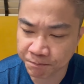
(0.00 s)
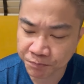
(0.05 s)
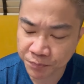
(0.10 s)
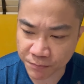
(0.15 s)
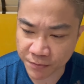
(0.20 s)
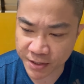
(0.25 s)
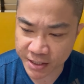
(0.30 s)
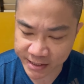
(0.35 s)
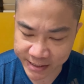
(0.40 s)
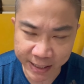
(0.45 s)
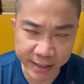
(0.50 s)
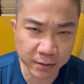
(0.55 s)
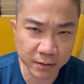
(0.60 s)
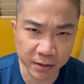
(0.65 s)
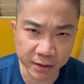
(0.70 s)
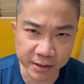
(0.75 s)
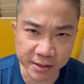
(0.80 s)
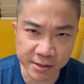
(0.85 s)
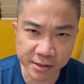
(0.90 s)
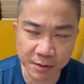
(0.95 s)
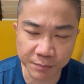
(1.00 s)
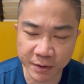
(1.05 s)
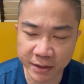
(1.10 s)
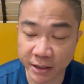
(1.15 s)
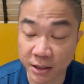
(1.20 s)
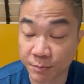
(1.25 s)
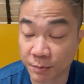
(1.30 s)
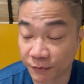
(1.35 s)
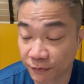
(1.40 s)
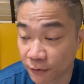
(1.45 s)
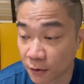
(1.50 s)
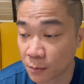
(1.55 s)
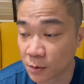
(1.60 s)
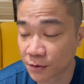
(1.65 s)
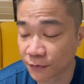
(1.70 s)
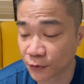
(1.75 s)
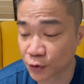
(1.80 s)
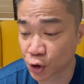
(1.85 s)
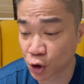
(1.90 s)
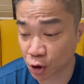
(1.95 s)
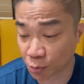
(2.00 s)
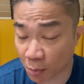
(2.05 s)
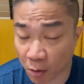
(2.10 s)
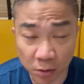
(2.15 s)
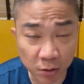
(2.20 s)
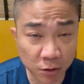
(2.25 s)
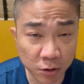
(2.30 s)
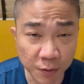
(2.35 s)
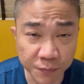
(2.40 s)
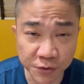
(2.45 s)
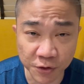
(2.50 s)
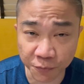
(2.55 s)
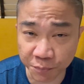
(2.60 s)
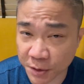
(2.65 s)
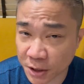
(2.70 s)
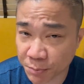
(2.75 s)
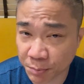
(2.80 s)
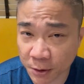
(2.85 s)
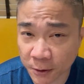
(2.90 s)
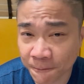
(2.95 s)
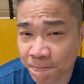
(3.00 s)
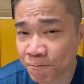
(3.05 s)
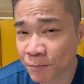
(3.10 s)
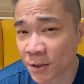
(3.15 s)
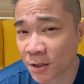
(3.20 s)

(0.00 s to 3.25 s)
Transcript: this handling is something that he performs for smaller groups of people,